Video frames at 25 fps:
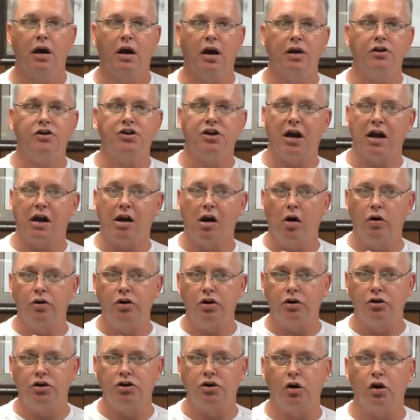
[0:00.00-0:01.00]
Uh, check
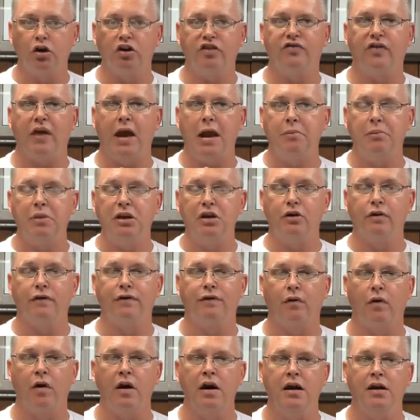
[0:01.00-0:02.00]
on your church family,
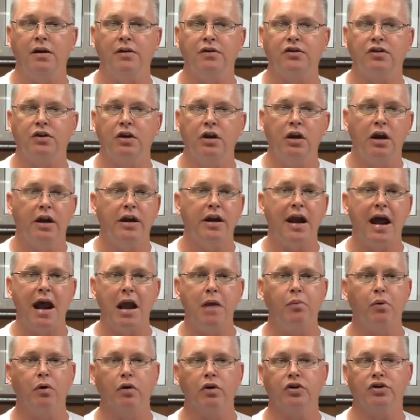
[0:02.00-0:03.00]
your friends,
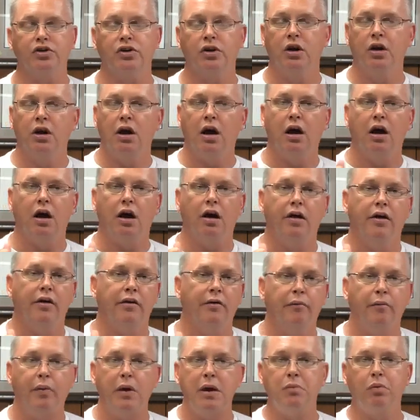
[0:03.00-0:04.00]
neighbors,
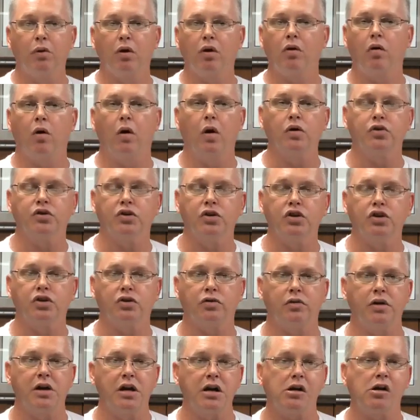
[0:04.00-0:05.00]
uh, people across the
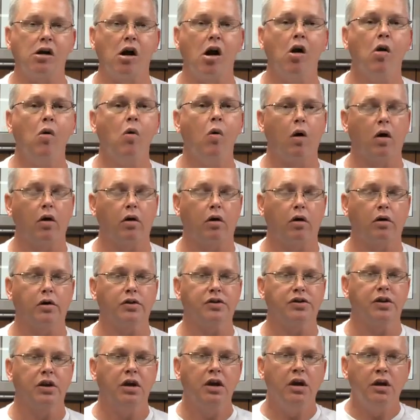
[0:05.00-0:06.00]
street, co
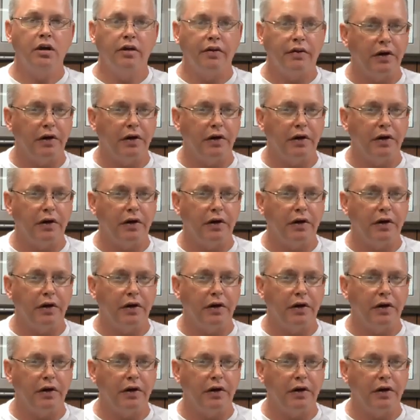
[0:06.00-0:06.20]
workers.